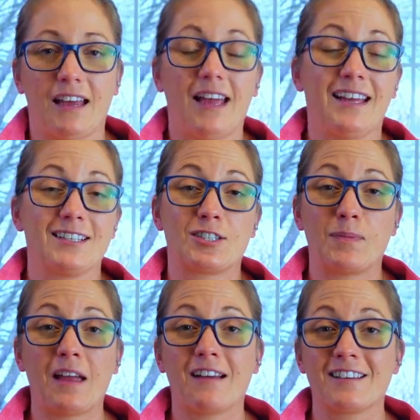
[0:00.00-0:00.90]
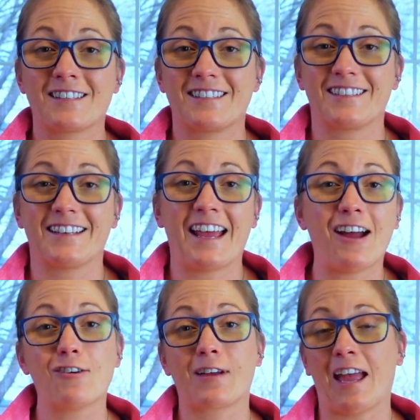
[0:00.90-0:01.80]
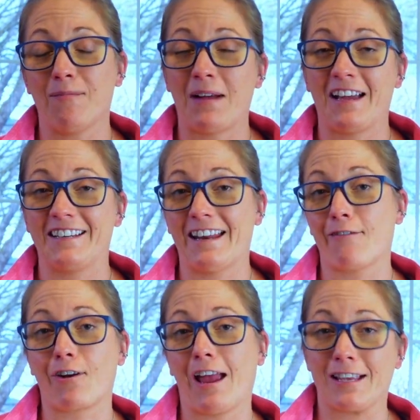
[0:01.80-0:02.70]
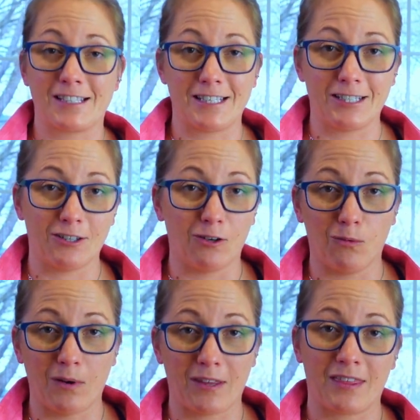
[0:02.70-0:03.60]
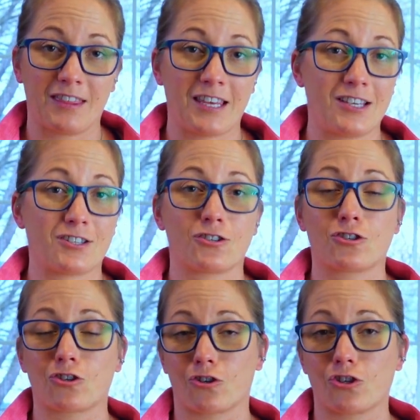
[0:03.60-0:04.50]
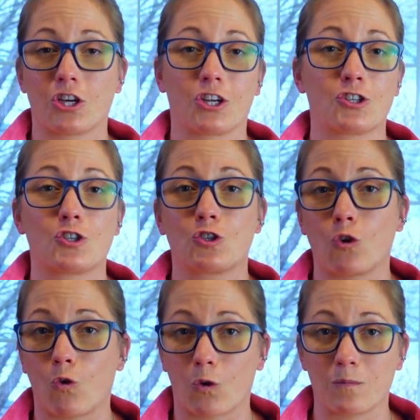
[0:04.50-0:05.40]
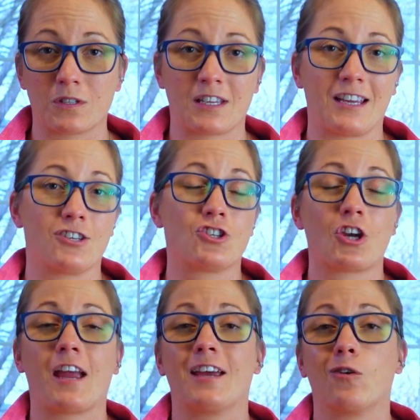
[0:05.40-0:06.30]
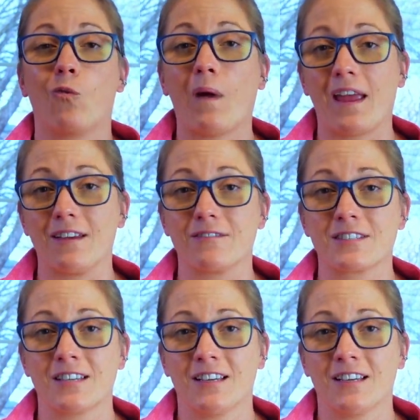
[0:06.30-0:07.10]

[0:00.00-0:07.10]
And to be honest, now Katmai never has to deal with these surging storms and giant waves